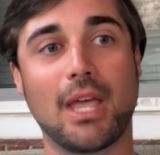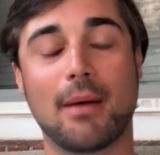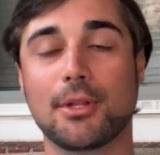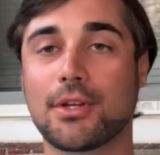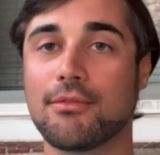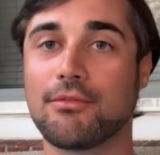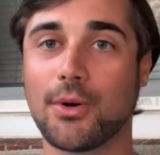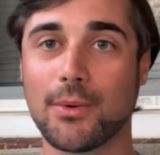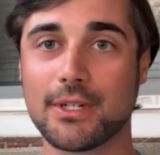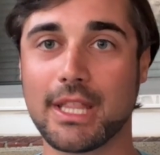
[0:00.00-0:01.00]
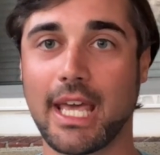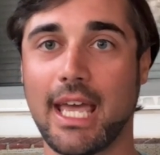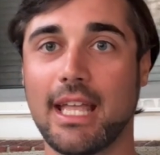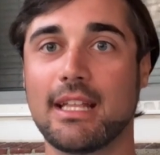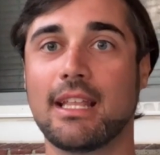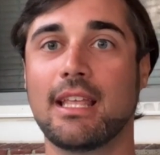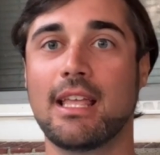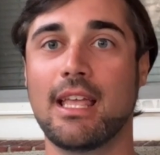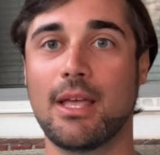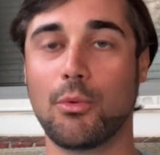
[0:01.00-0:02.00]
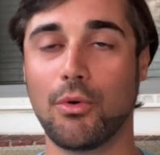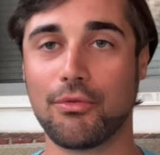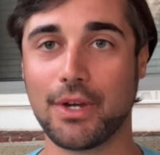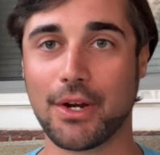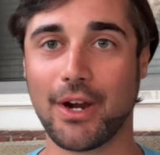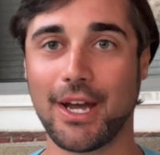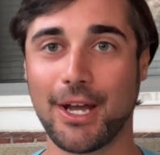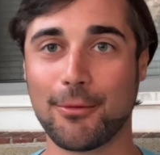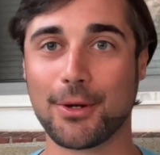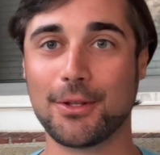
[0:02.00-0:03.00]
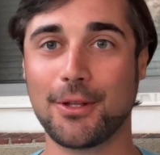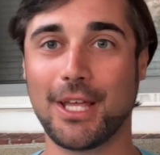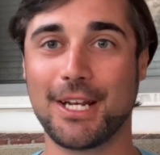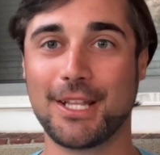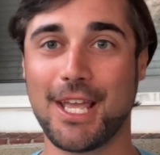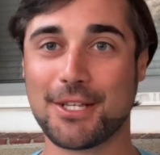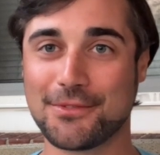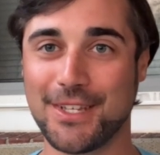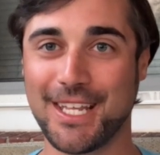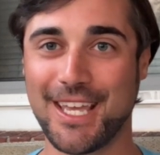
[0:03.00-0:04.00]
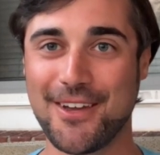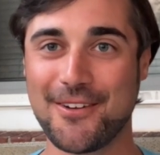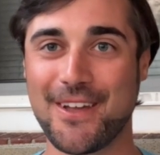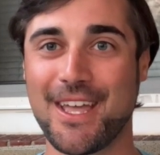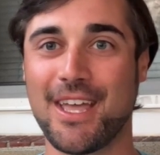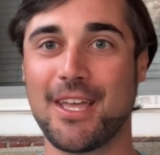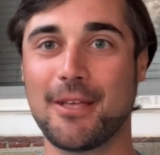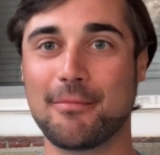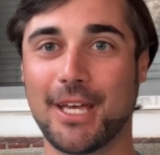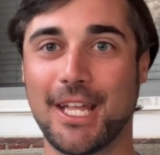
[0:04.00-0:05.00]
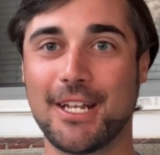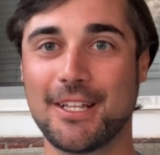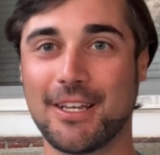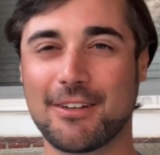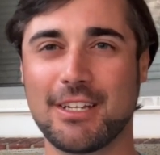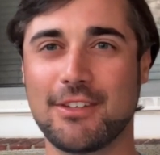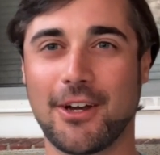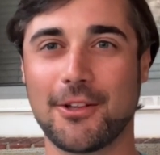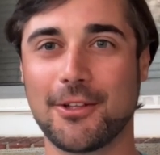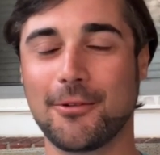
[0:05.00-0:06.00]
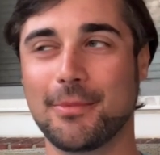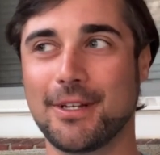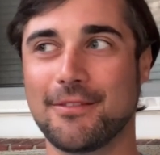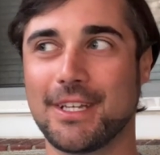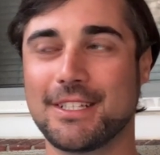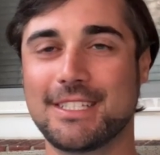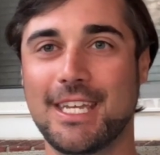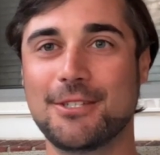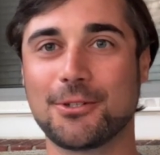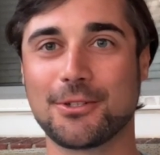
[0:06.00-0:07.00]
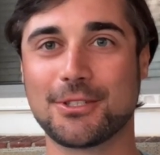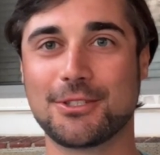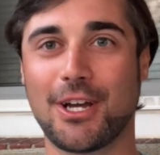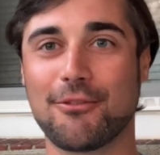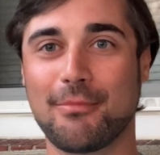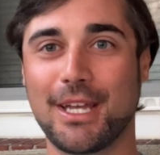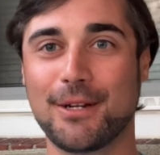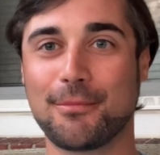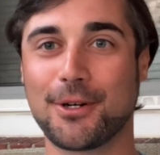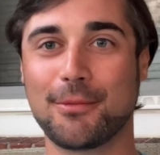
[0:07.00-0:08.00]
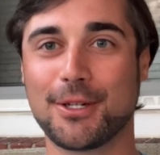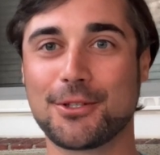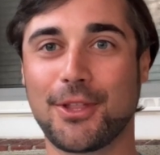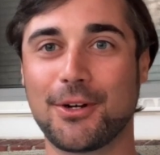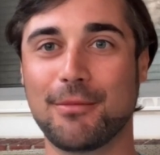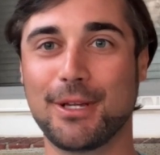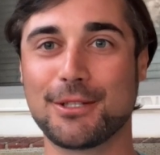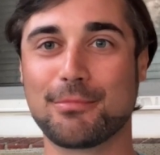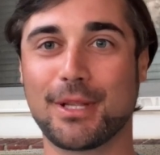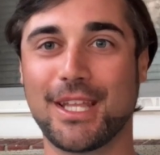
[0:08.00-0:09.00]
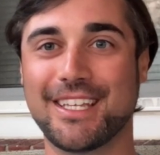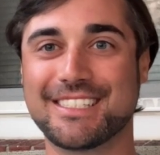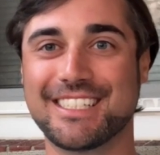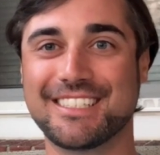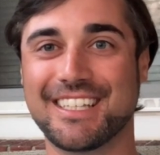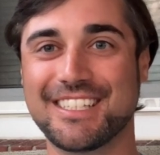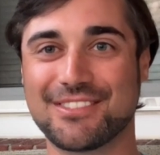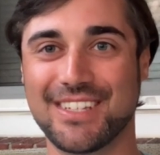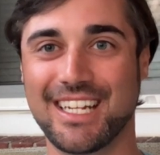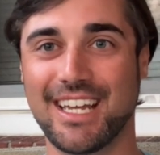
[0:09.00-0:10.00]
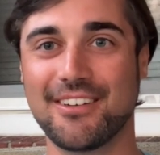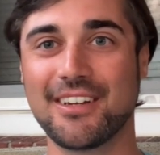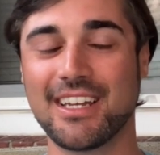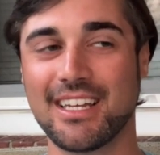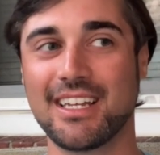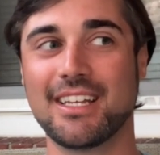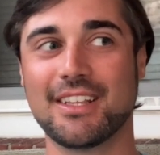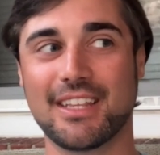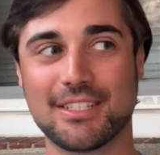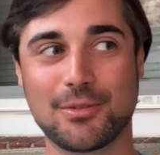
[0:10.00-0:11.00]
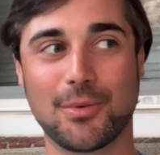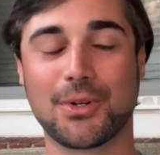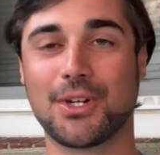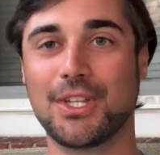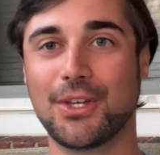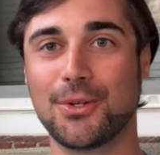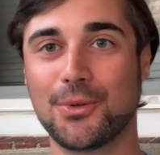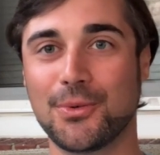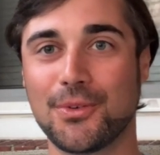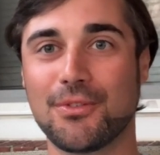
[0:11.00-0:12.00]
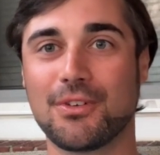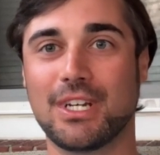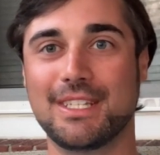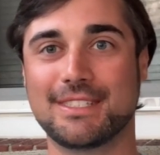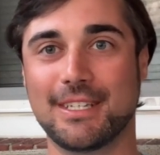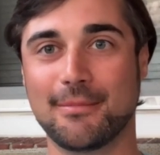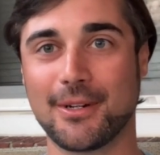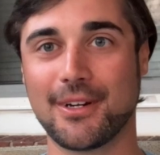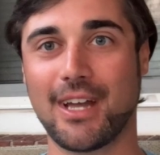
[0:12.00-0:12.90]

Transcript: I'm looking forward to that. We'll figure out how we're going to do that in the next video, but I'll give y'all a little bit of a teaser, since y'all have made it pretty much 30 minutes plus into this video. That's what we're going to do for December.